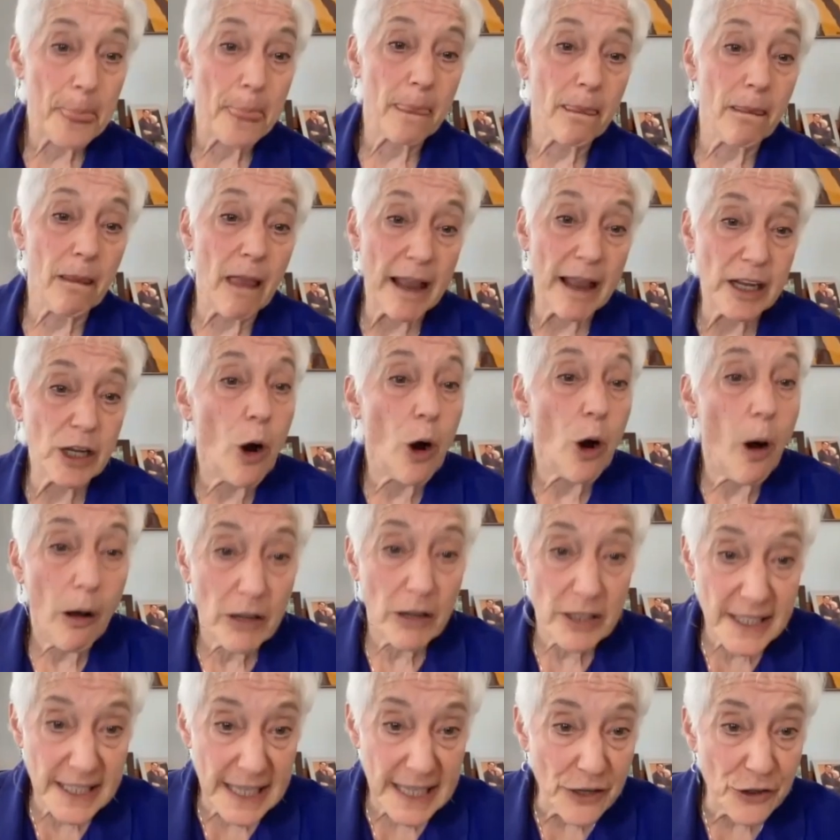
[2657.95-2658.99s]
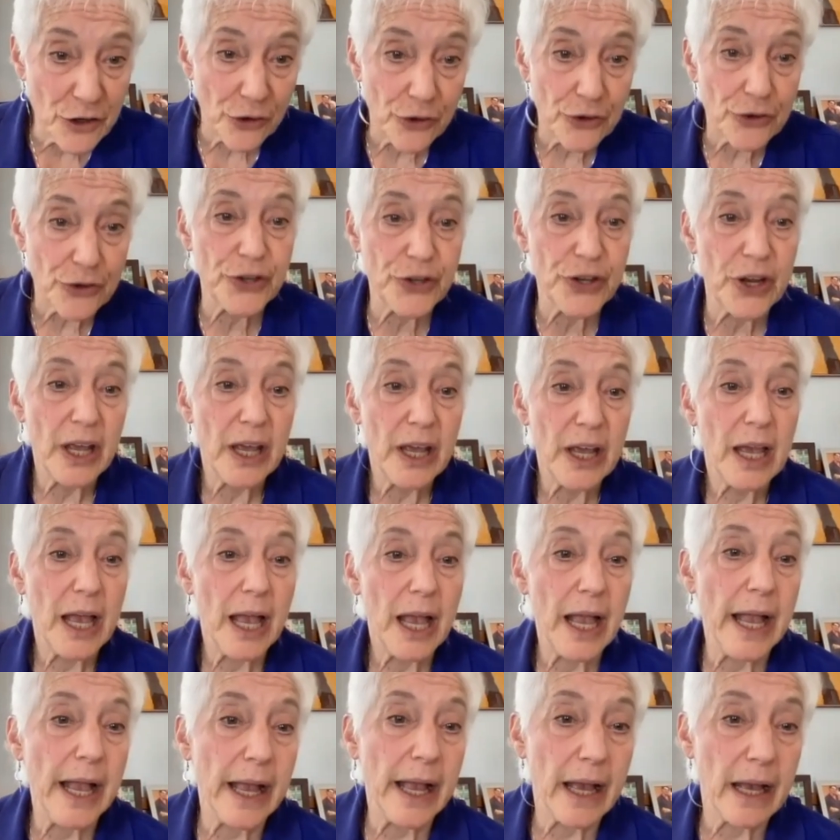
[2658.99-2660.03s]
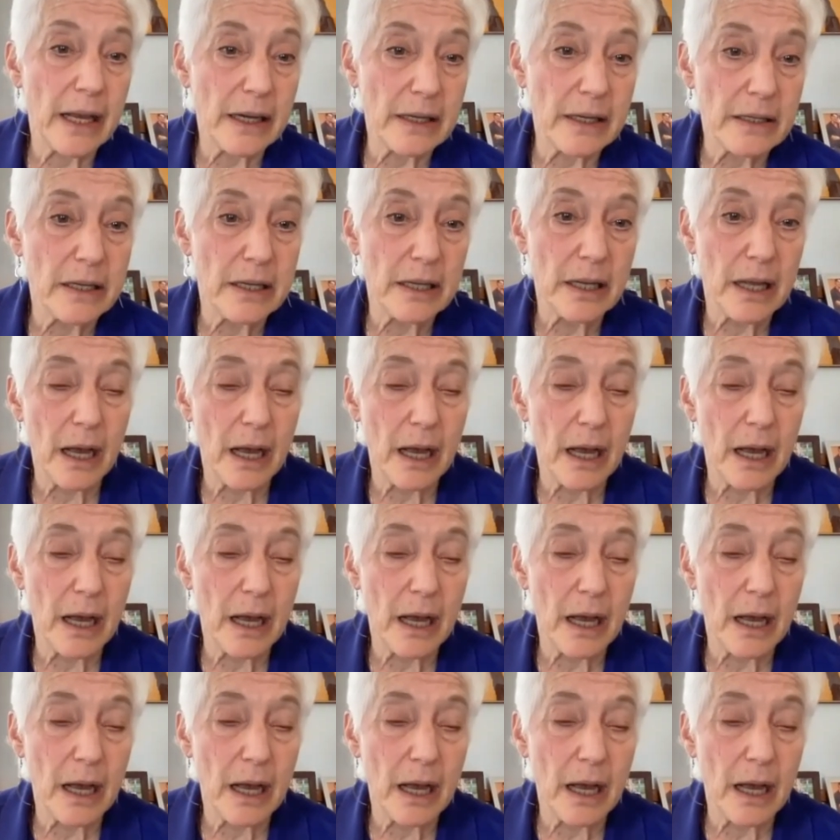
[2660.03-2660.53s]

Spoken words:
like call centers and